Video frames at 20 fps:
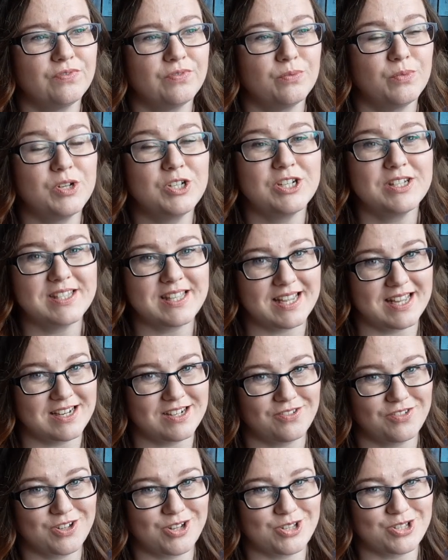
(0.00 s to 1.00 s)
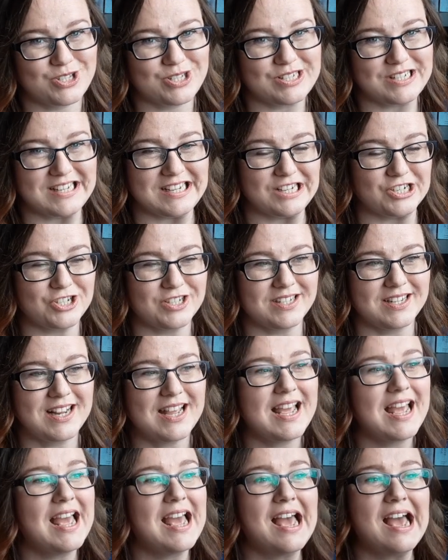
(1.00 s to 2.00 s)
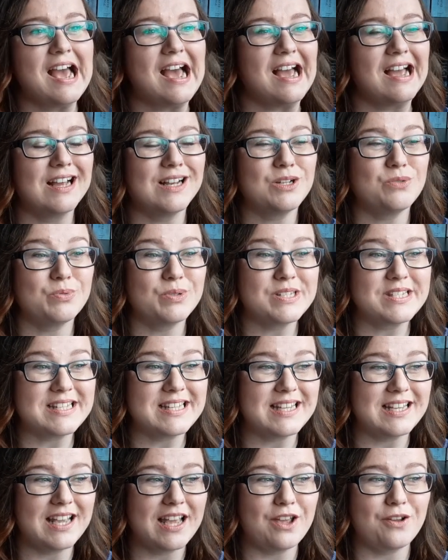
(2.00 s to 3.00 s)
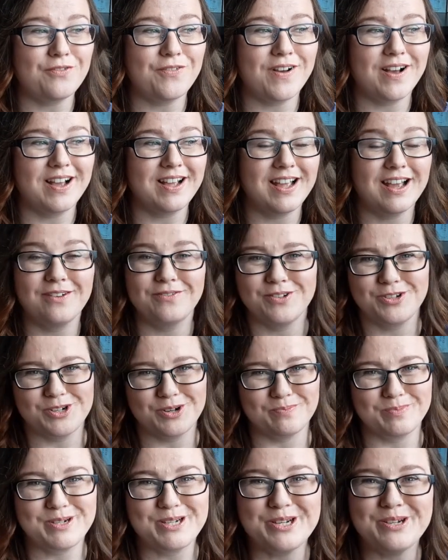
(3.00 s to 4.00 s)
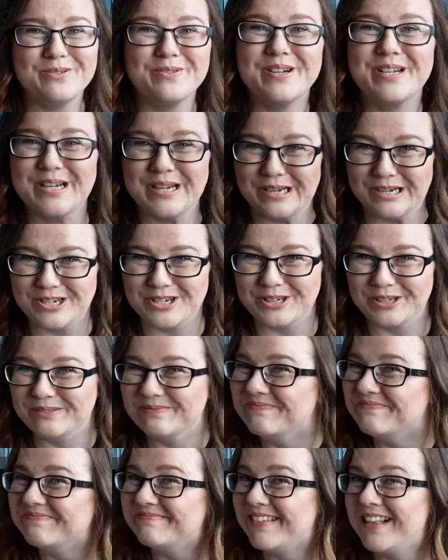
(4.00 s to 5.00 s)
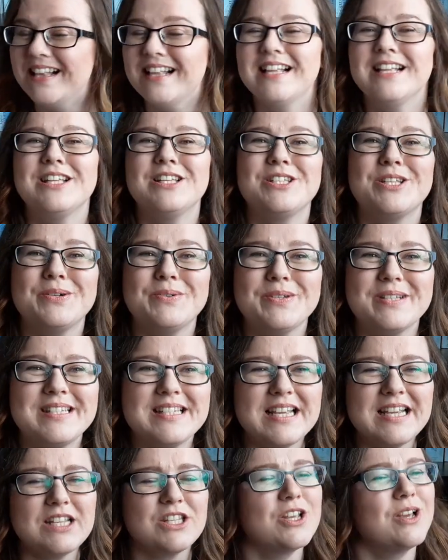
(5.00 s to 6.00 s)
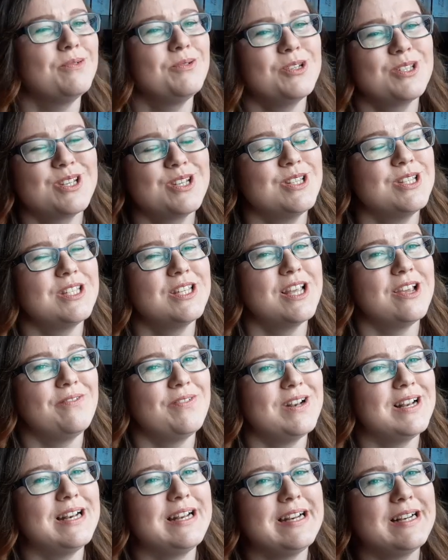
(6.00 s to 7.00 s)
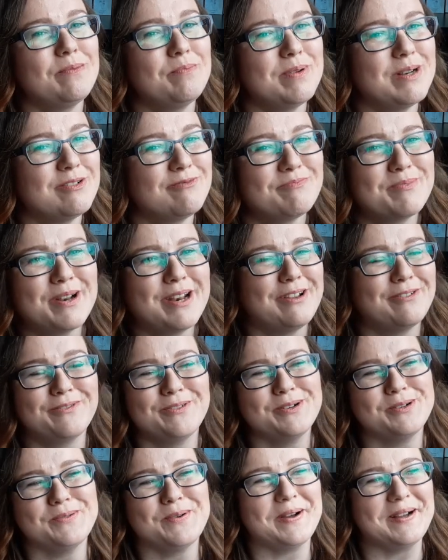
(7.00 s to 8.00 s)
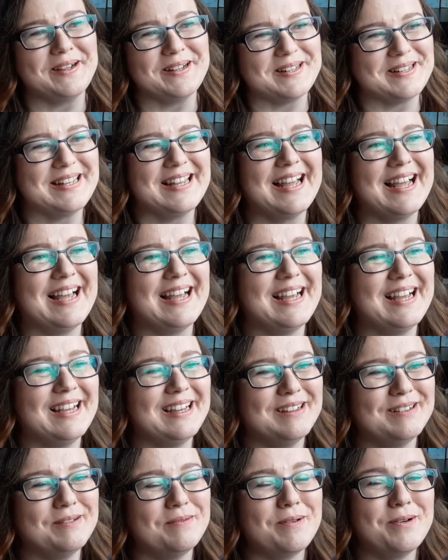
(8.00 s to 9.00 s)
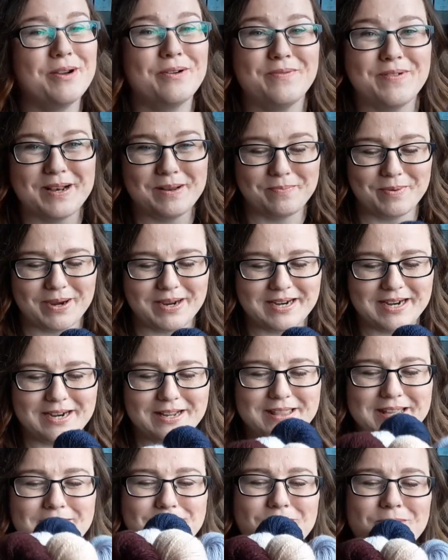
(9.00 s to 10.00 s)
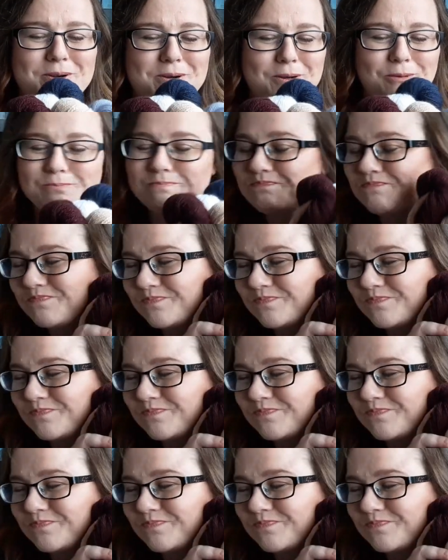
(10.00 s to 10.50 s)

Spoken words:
which is the end of the consultation, and we'll see if I have a job to return to. So we'll see. So I'm just conserving a little bit of money for a while, not really buying anything more.